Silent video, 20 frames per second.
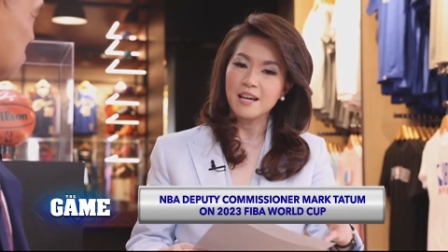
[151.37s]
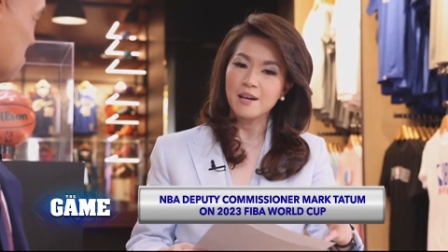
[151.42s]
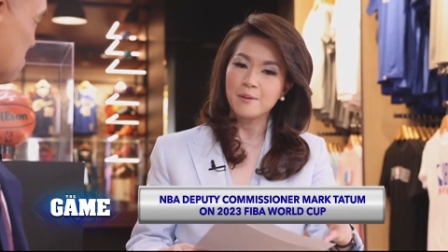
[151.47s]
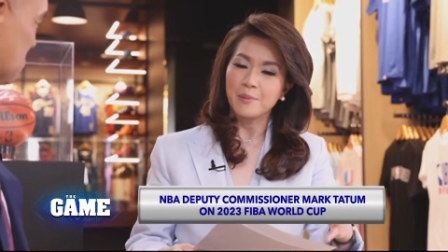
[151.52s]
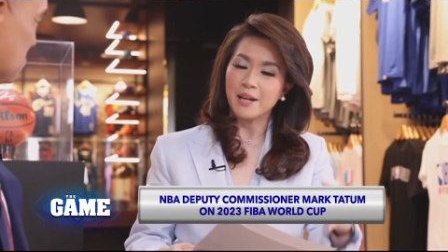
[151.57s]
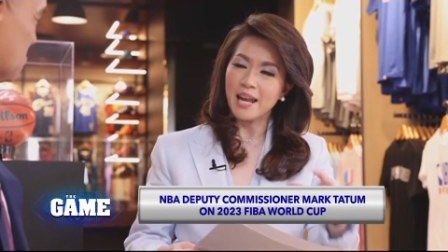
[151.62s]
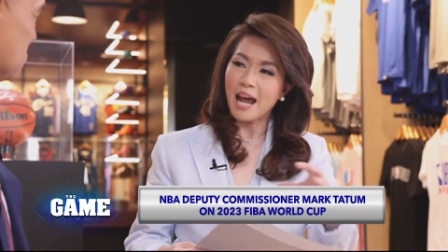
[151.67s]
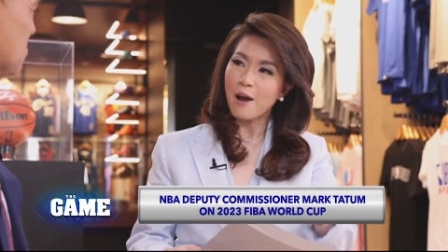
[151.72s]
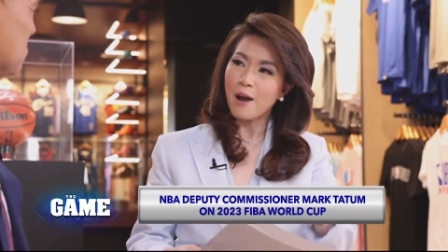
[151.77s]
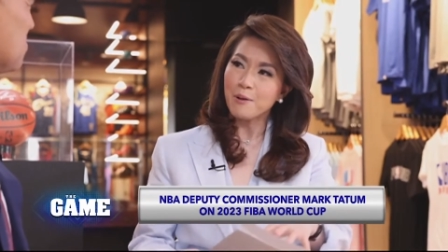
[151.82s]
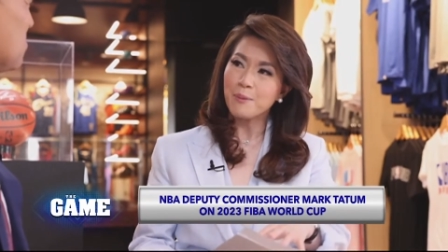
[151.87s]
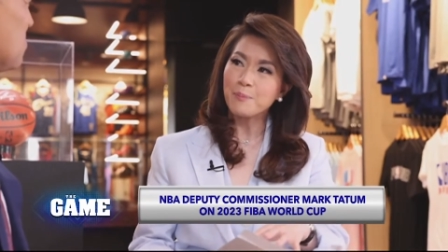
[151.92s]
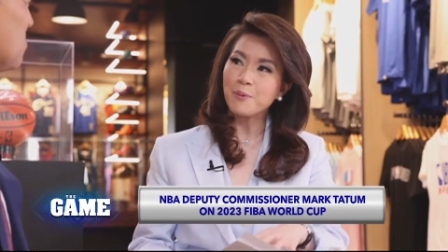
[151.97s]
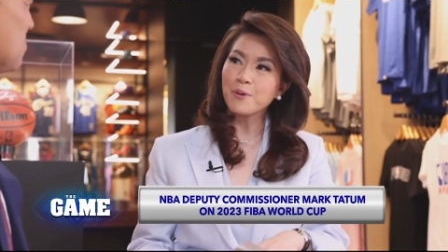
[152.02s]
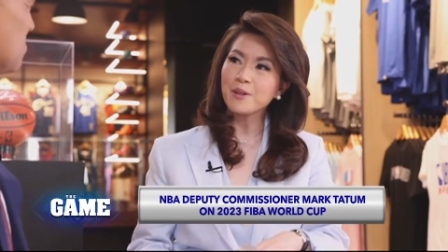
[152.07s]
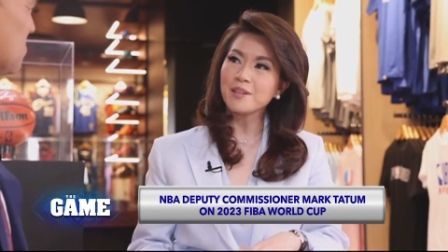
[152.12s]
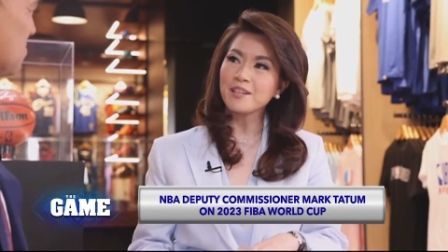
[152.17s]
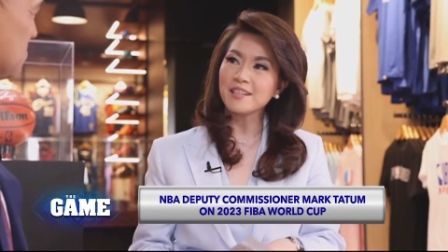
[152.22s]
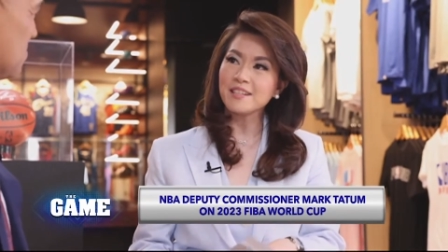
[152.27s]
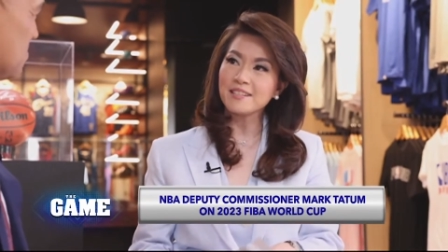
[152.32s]
But how
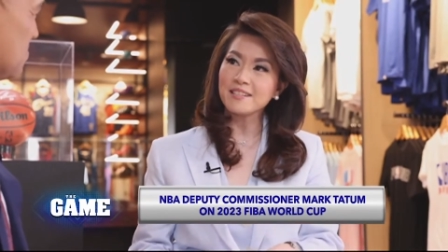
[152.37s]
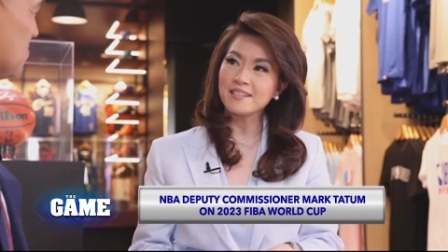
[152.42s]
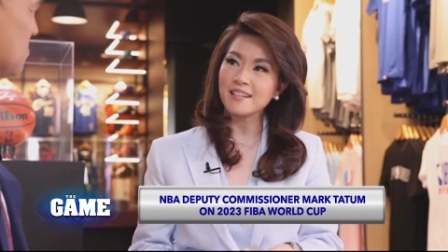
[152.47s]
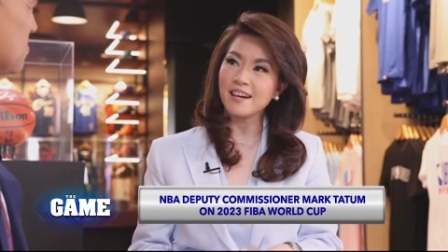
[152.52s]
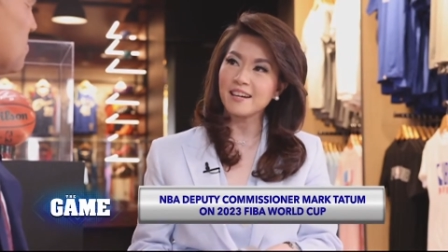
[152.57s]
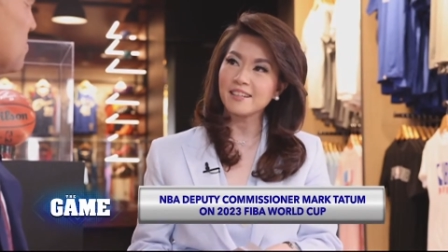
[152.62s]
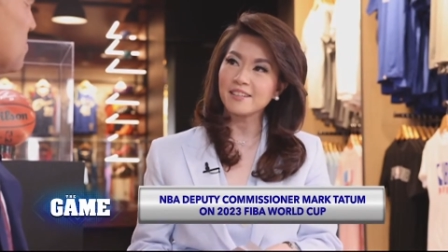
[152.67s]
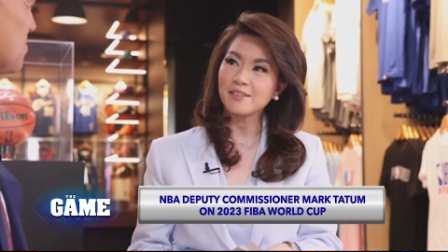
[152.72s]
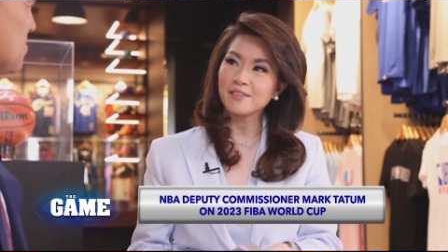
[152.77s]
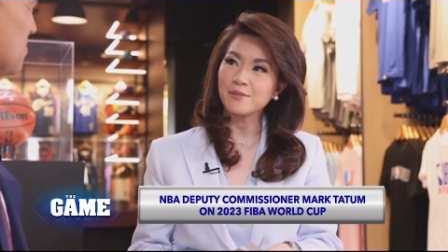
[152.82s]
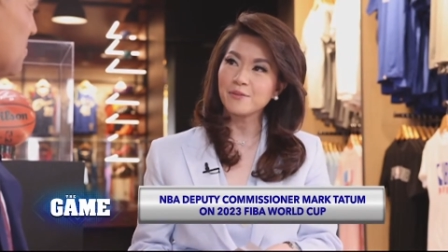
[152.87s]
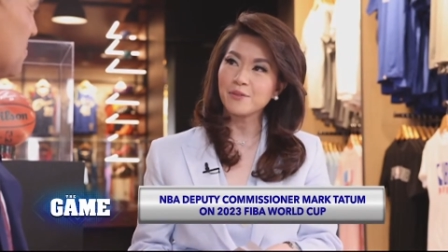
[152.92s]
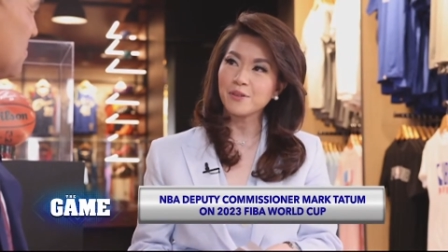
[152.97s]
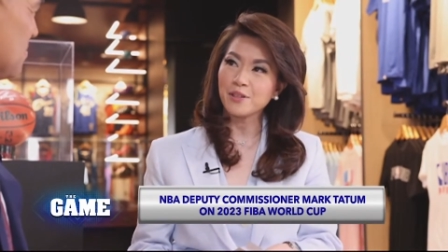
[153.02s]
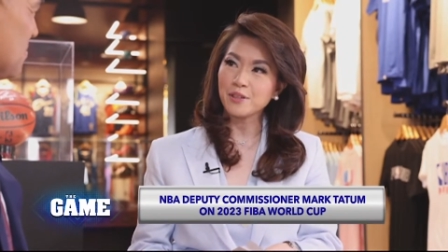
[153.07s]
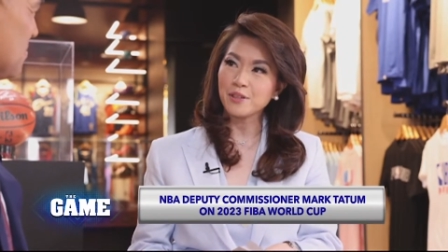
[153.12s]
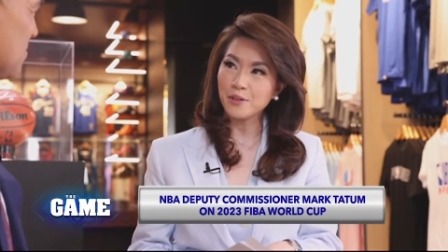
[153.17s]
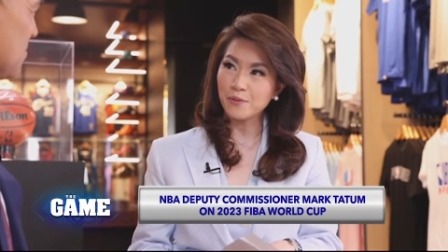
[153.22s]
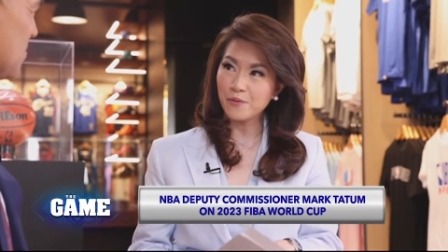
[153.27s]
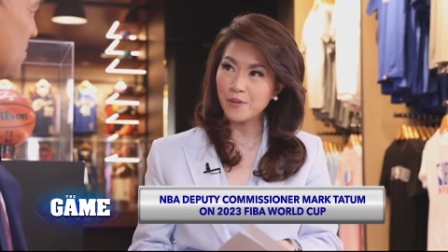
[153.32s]
important is that for
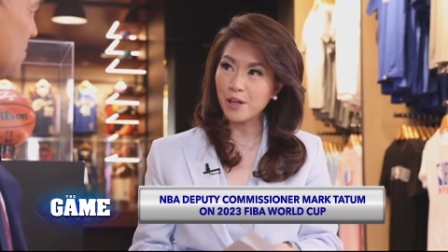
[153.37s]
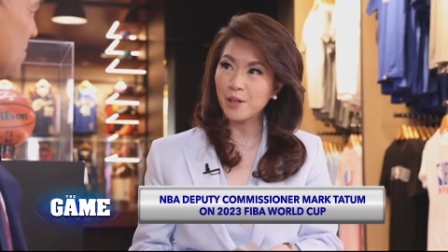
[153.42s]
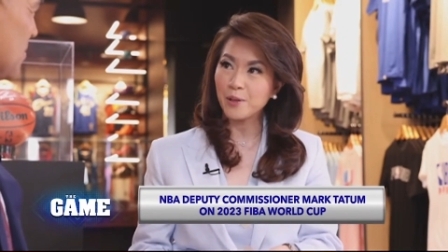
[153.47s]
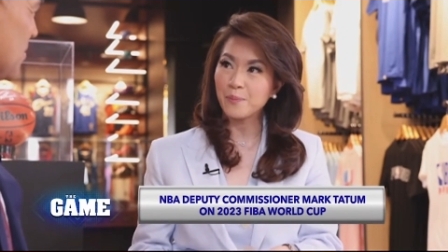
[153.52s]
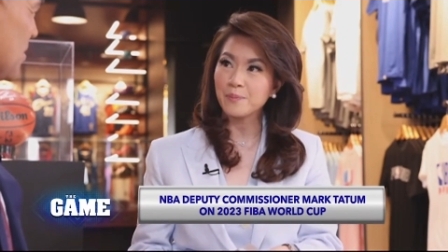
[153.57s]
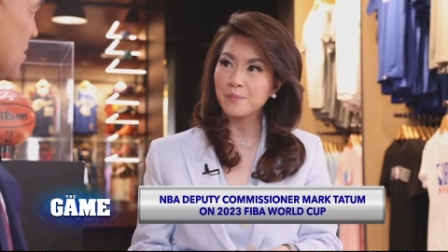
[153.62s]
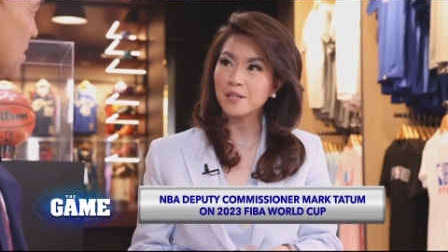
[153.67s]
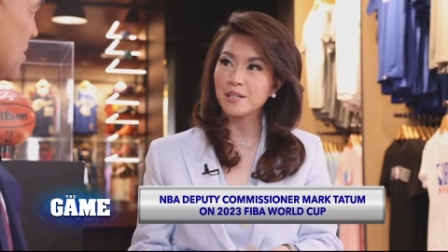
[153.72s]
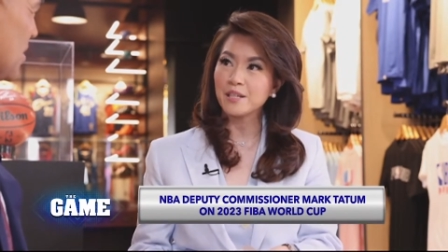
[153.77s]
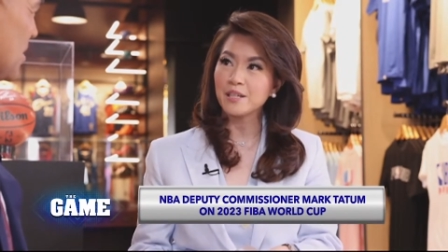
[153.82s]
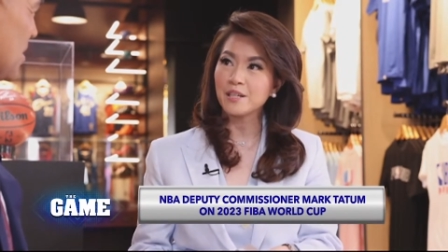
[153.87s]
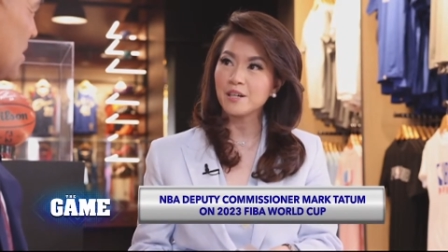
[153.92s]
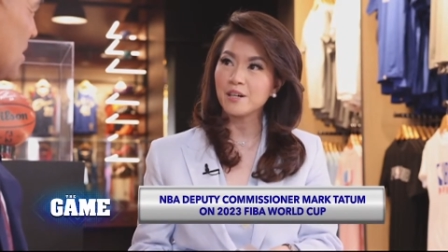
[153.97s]
the development